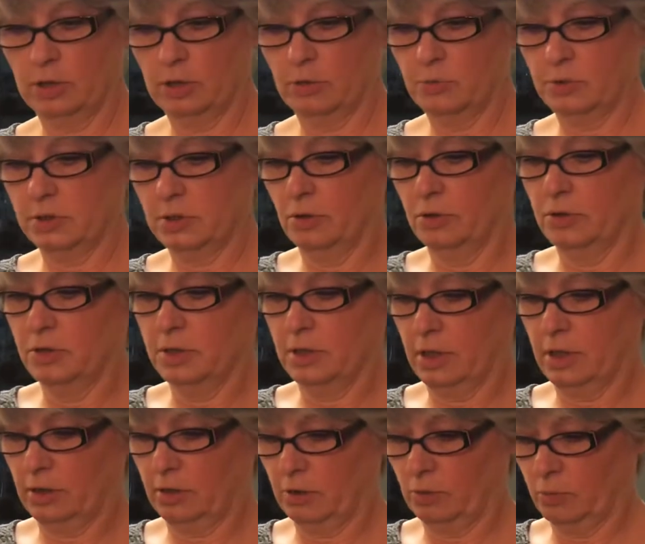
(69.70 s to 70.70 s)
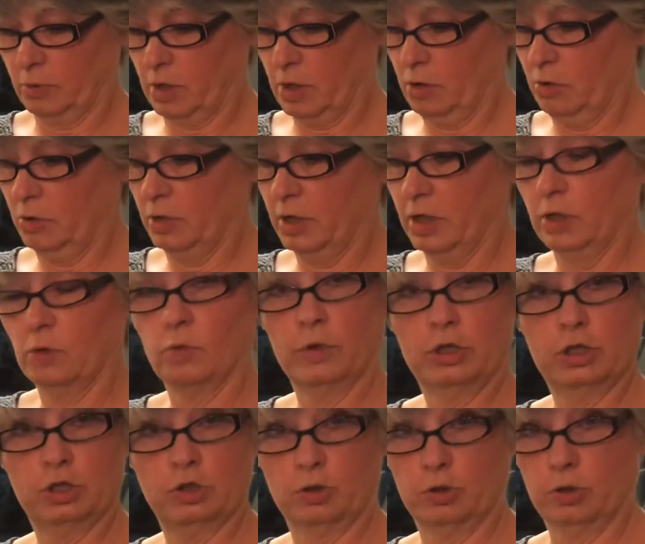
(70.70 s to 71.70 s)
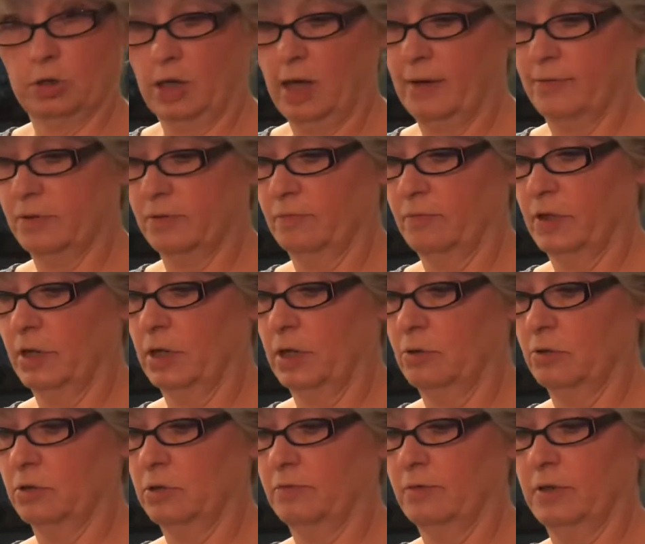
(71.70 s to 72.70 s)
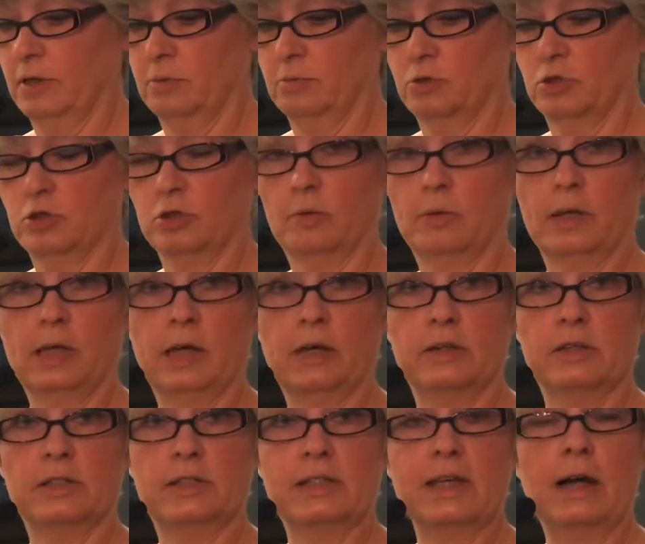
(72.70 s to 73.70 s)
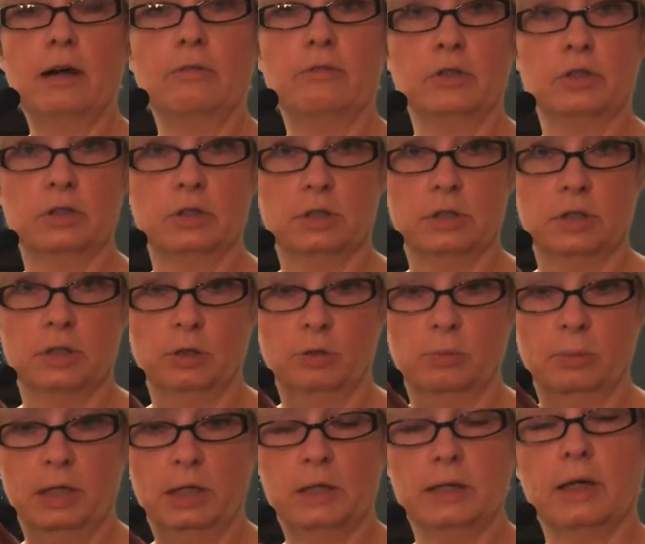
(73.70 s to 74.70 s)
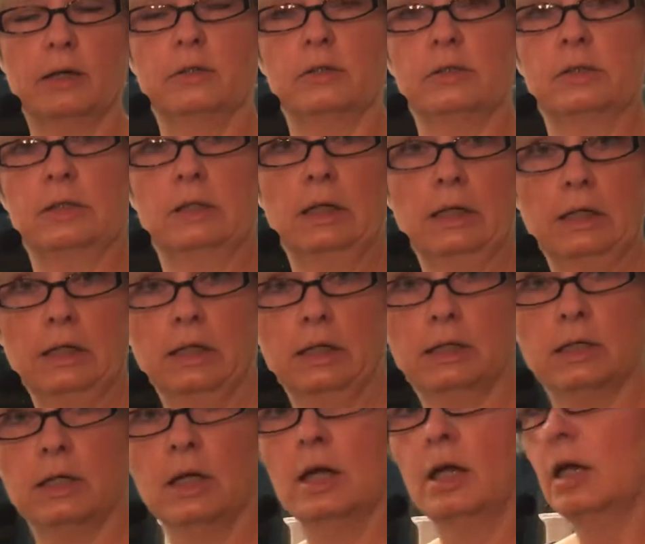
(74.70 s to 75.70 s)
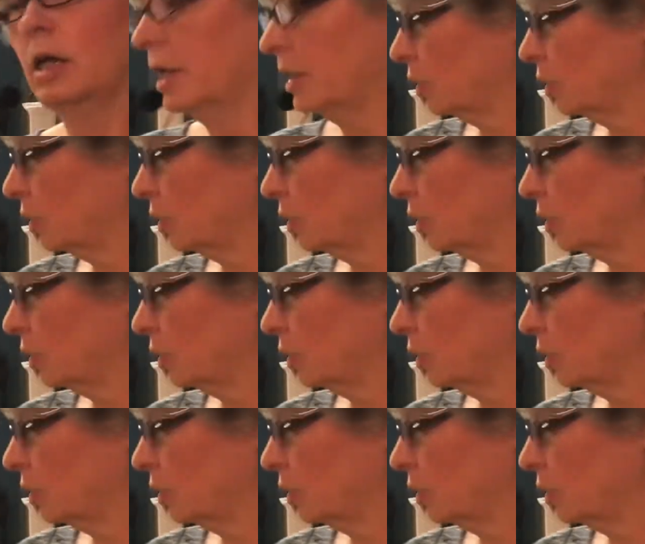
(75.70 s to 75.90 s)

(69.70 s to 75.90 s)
It was on the side of the road, and Richard, I have some videos of him showing how to salvage the deer meat, how to skin it, how